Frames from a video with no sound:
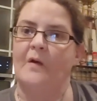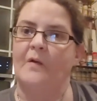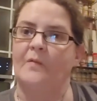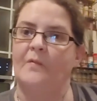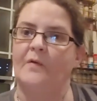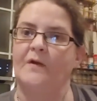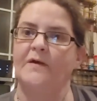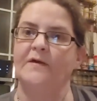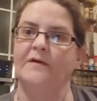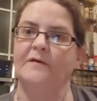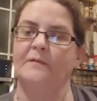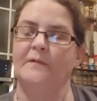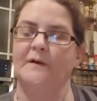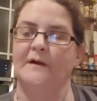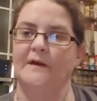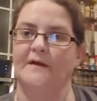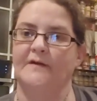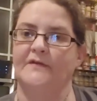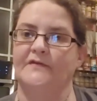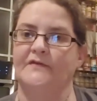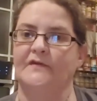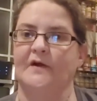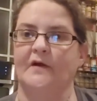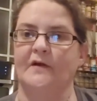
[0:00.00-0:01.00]
Really, when I
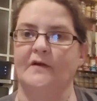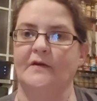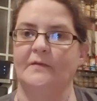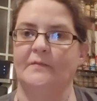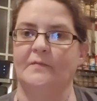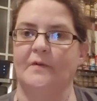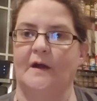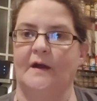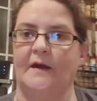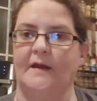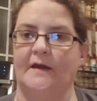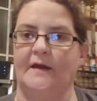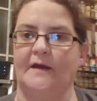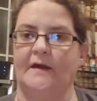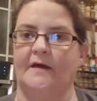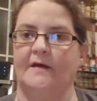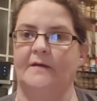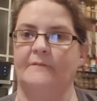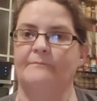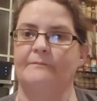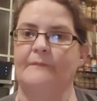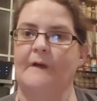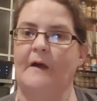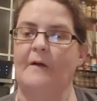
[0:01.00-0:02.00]
started writing
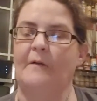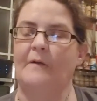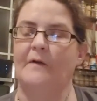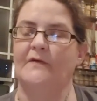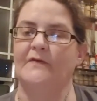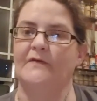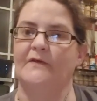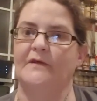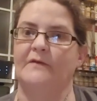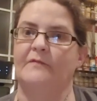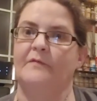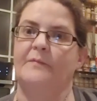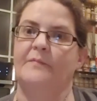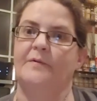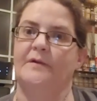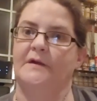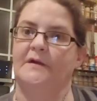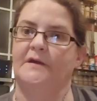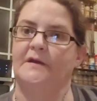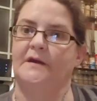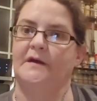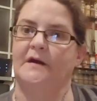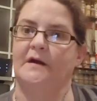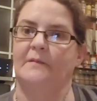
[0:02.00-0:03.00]
it, I wasn't even
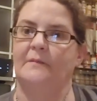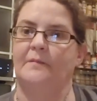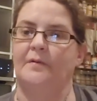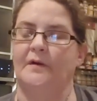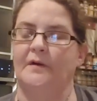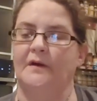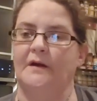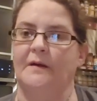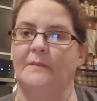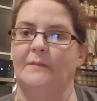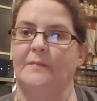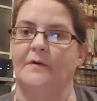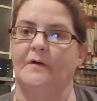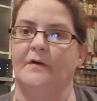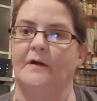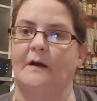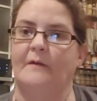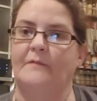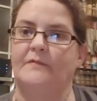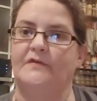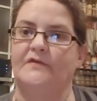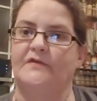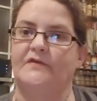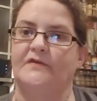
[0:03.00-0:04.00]
planning on putting a book.
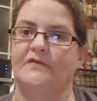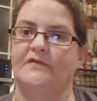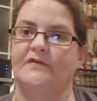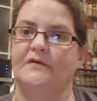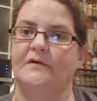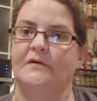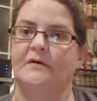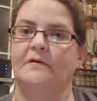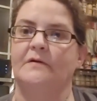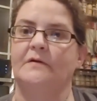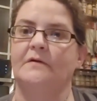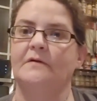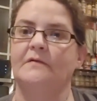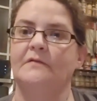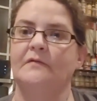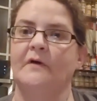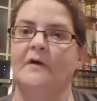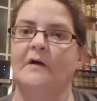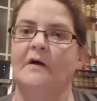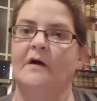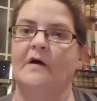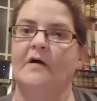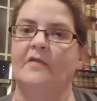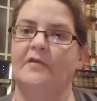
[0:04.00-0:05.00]
I was just kind of
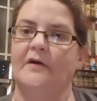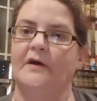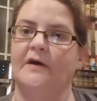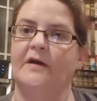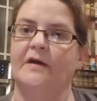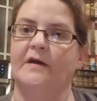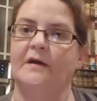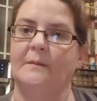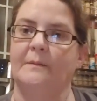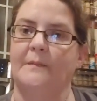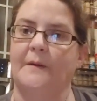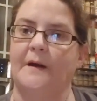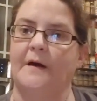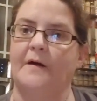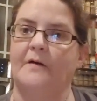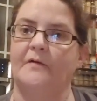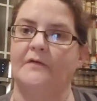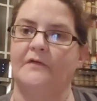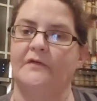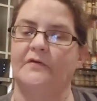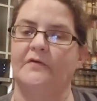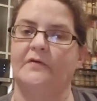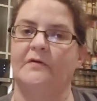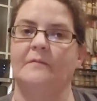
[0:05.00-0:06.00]
thinking
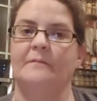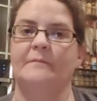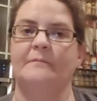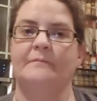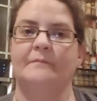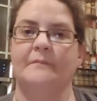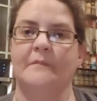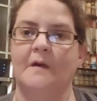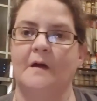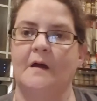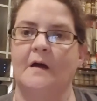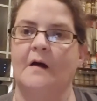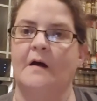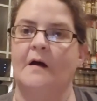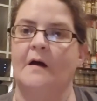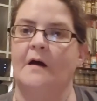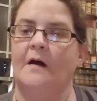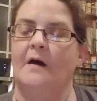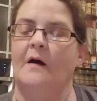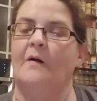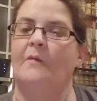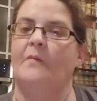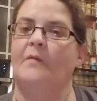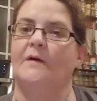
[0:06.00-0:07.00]
about
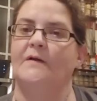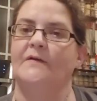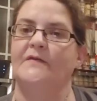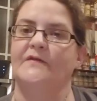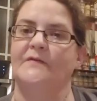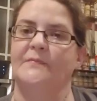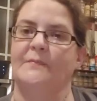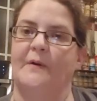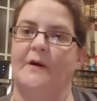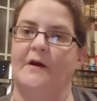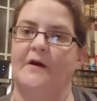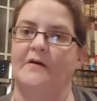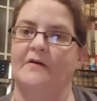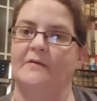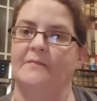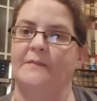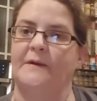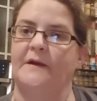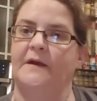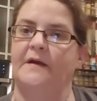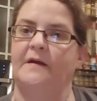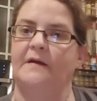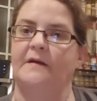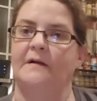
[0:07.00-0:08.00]
what inspired
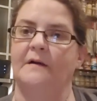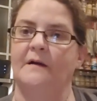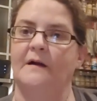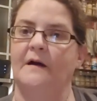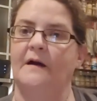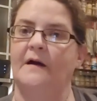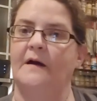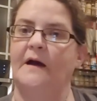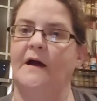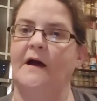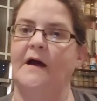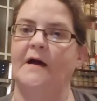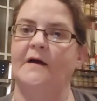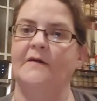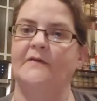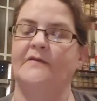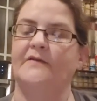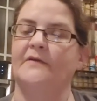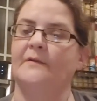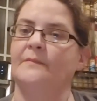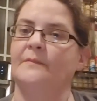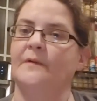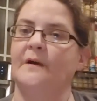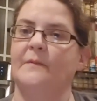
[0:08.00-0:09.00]
me. And
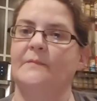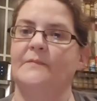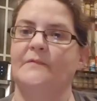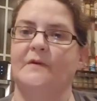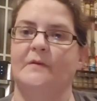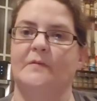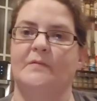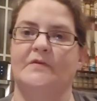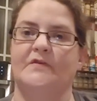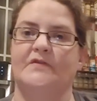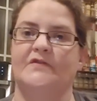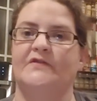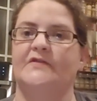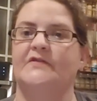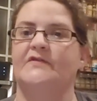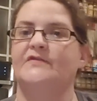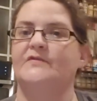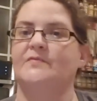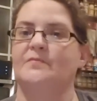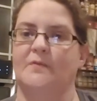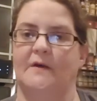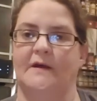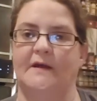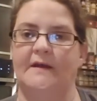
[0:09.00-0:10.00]
sometimes it was
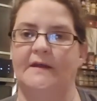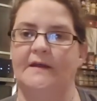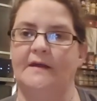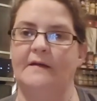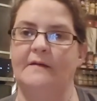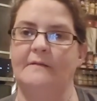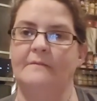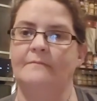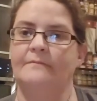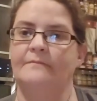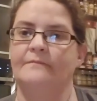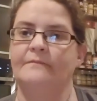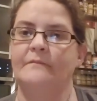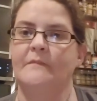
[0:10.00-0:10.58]
just reading.